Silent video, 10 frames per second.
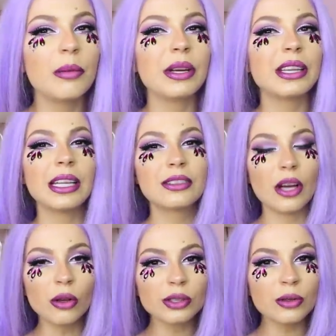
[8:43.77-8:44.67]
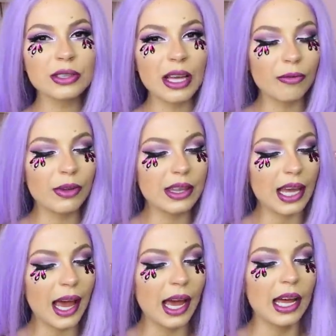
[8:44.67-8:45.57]
but that's also something
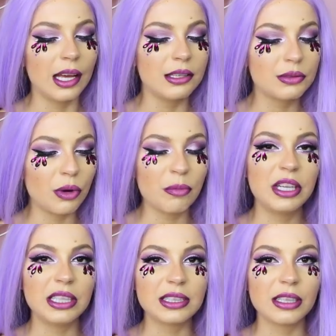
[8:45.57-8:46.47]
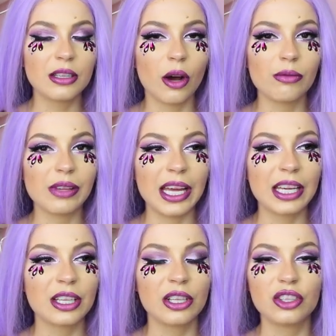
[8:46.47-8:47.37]
that is reminiscent of
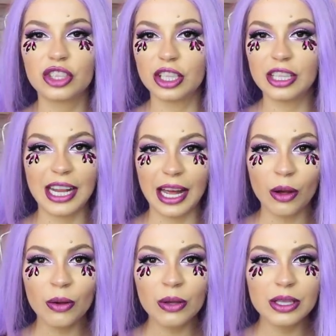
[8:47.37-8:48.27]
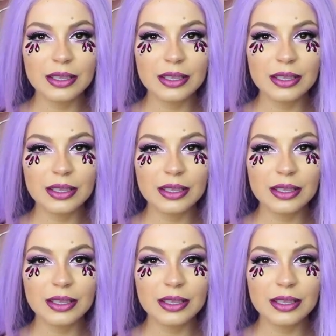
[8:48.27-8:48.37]
like Chanel